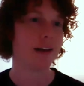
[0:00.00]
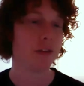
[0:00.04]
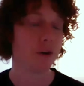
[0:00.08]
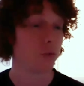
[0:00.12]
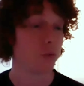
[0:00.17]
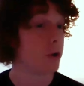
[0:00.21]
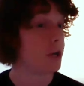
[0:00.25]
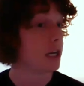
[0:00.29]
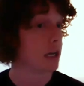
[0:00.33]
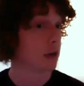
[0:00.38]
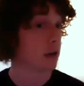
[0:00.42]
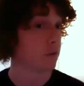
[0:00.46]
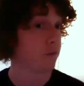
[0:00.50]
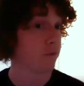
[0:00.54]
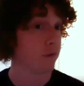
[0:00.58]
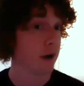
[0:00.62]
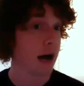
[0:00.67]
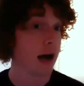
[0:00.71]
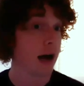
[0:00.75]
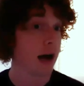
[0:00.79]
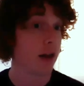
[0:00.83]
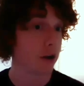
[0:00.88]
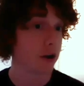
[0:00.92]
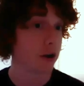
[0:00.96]
that we can
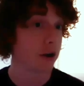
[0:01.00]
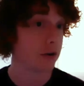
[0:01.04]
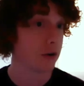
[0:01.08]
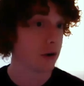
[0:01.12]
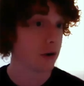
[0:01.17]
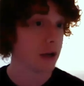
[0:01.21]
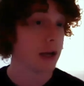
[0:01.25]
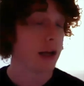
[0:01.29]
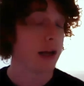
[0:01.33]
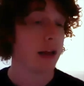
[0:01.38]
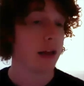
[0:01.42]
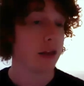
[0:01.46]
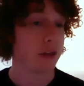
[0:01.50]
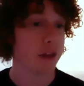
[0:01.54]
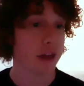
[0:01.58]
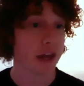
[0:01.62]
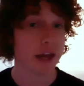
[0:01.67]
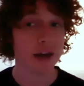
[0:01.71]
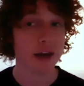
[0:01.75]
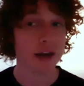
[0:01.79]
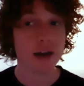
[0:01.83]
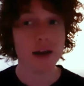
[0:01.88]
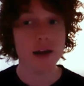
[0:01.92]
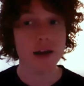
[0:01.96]
follow
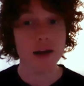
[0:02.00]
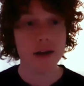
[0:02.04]
that